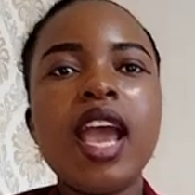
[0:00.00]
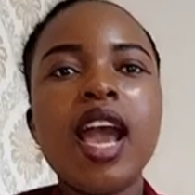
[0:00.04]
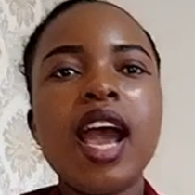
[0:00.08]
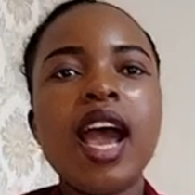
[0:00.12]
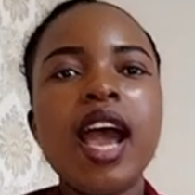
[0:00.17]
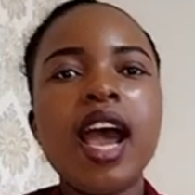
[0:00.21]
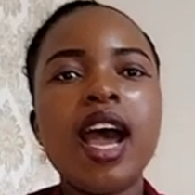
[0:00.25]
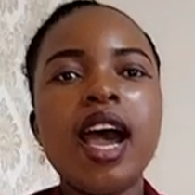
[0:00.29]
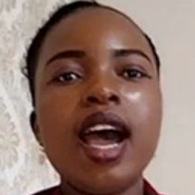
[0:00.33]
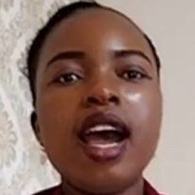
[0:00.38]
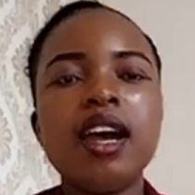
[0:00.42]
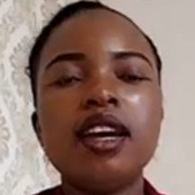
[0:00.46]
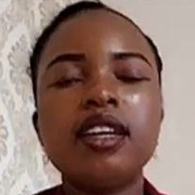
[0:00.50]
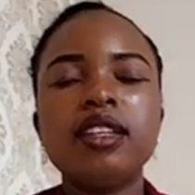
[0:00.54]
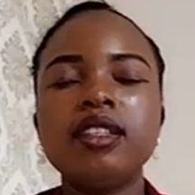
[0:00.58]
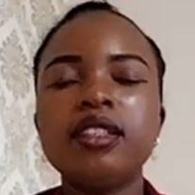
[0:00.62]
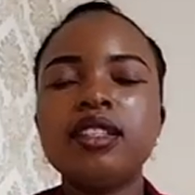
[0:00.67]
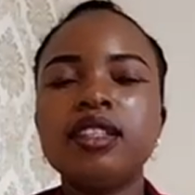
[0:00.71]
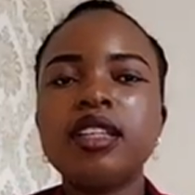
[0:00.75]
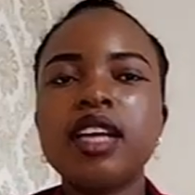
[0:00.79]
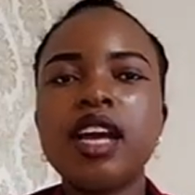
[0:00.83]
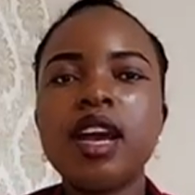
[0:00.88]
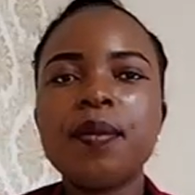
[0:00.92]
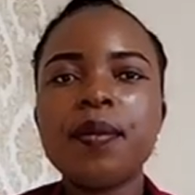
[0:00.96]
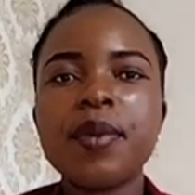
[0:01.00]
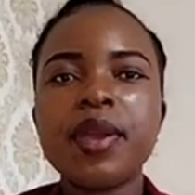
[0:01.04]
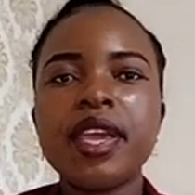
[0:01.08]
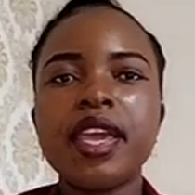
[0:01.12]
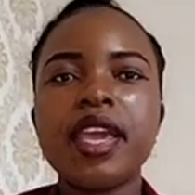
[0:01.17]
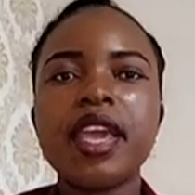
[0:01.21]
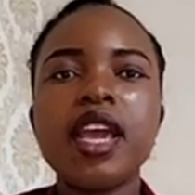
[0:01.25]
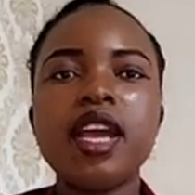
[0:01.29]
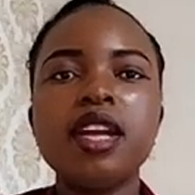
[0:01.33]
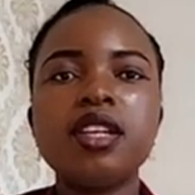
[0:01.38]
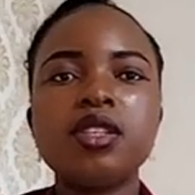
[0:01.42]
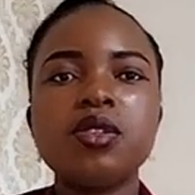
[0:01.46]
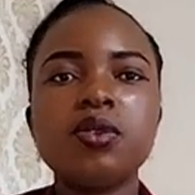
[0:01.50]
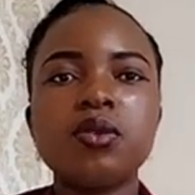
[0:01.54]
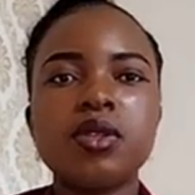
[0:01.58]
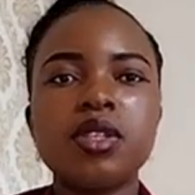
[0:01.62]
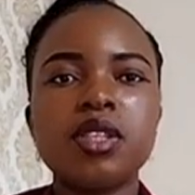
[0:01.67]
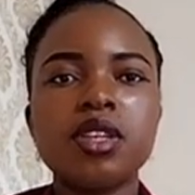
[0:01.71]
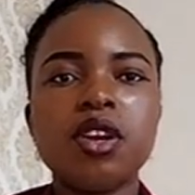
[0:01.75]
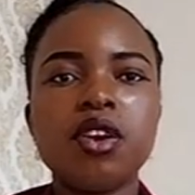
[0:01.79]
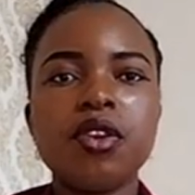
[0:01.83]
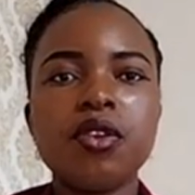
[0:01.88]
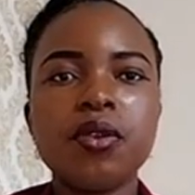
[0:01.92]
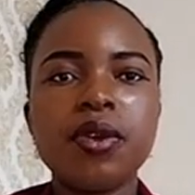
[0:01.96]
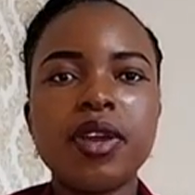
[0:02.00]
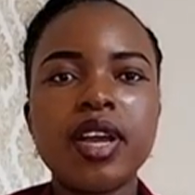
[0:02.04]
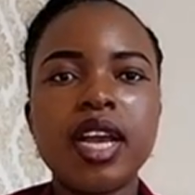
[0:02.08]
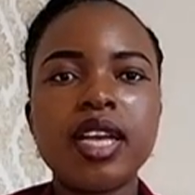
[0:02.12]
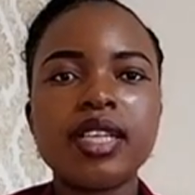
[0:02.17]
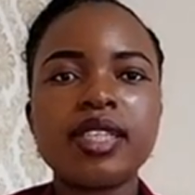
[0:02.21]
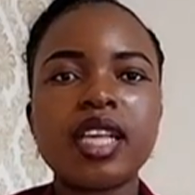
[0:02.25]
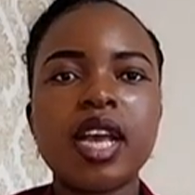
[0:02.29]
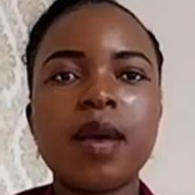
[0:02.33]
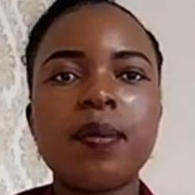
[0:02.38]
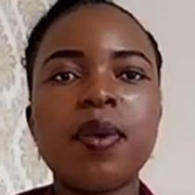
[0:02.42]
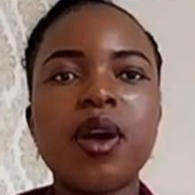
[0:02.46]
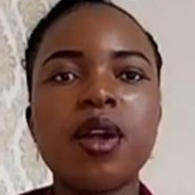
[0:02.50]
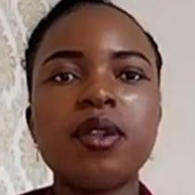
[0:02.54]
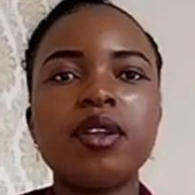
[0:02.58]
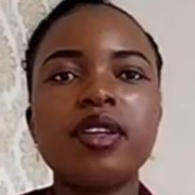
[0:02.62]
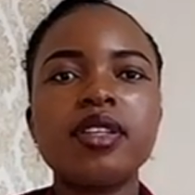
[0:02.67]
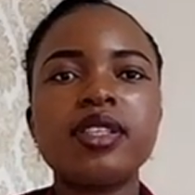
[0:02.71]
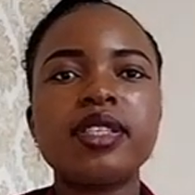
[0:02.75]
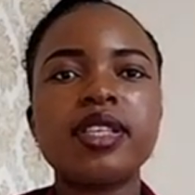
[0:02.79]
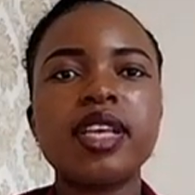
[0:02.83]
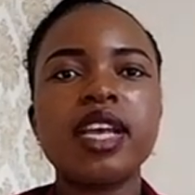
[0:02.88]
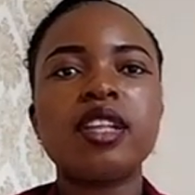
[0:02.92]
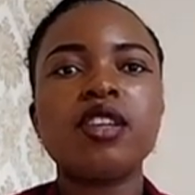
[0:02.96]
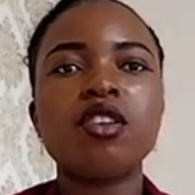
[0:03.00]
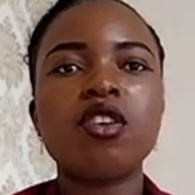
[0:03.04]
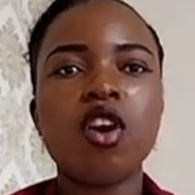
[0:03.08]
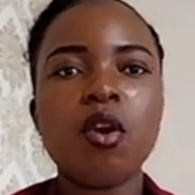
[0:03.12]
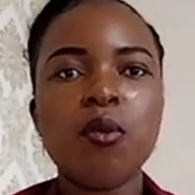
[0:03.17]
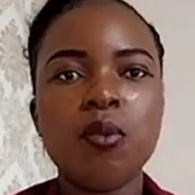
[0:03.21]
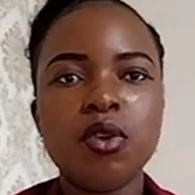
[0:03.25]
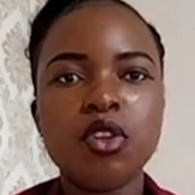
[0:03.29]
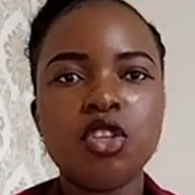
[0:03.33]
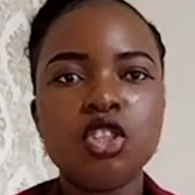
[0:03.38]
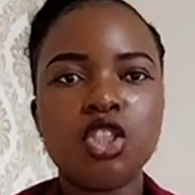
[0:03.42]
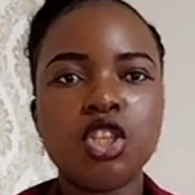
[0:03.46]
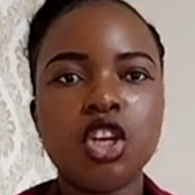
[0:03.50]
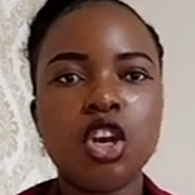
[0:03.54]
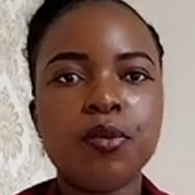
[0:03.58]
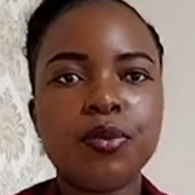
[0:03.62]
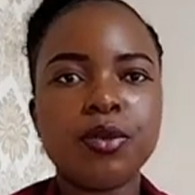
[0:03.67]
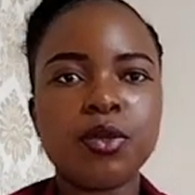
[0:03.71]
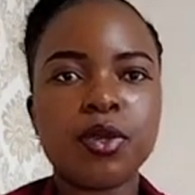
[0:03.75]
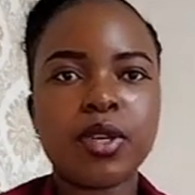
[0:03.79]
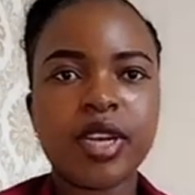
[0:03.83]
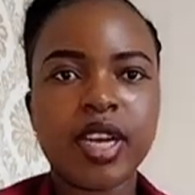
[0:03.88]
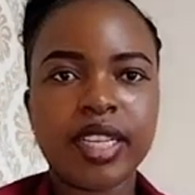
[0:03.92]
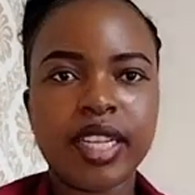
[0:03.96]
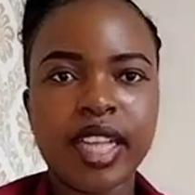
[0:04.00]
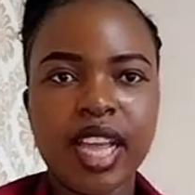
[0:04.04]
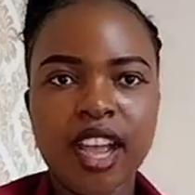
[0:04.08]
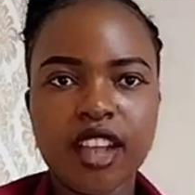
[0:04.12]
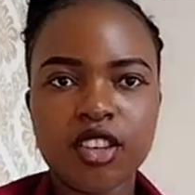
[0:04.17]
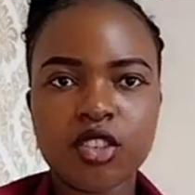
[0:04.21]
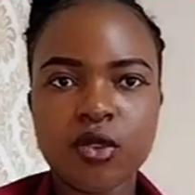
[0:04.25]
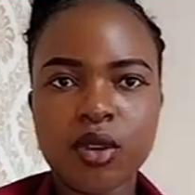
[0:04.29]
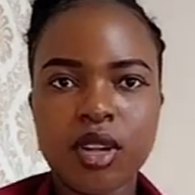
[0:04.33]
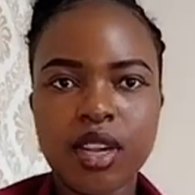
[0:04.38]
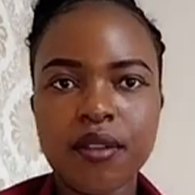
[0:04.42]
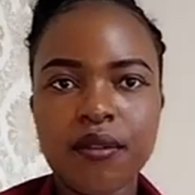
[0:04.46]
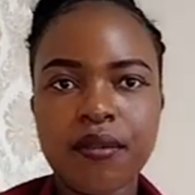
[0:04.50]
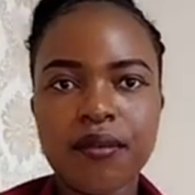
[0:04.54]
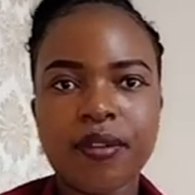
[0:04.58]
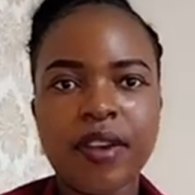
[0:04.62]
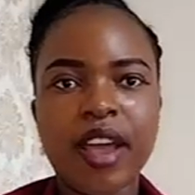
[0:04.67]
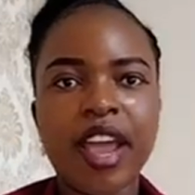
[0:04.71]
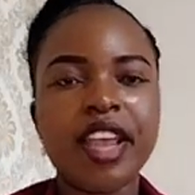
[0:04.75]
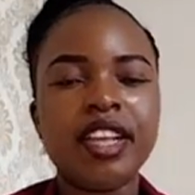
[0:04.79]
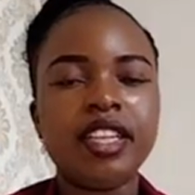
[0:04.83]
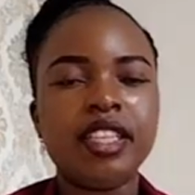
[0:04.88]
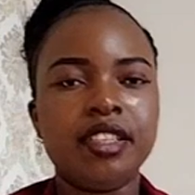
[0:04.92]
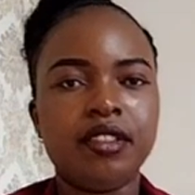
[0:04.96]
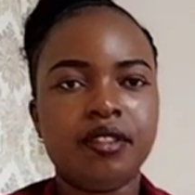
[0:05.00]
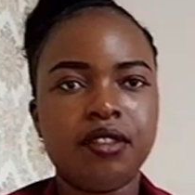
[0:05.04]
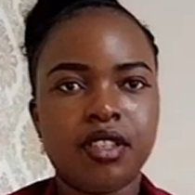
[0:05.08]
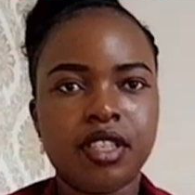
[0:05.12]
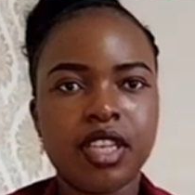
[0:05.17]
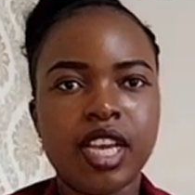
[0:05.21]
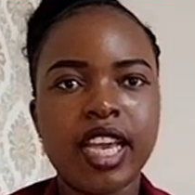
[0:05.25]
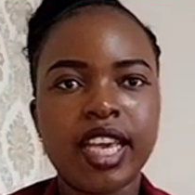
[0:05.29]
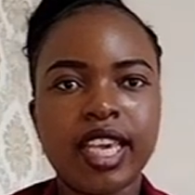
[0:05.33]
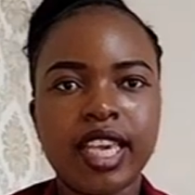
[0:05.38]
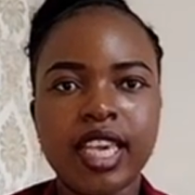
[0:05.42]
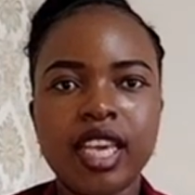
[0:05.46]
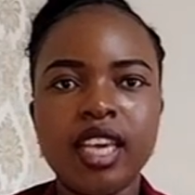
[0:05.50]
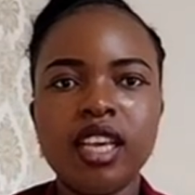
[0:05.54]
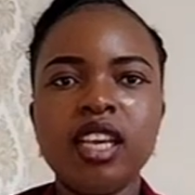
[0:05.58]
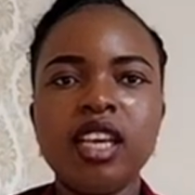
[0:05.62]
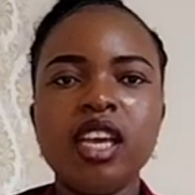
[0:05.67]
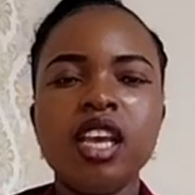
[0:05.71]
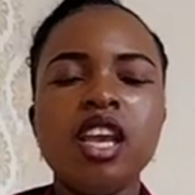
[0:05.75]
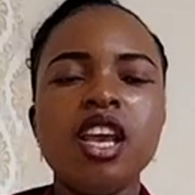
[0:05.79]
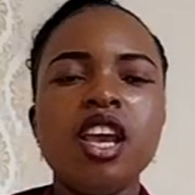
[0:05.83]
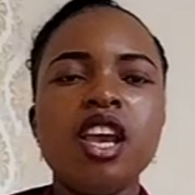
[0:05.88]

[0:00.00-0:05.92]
And I'm here to tell you guys about the 10 common jobs you can actually find in Turkey.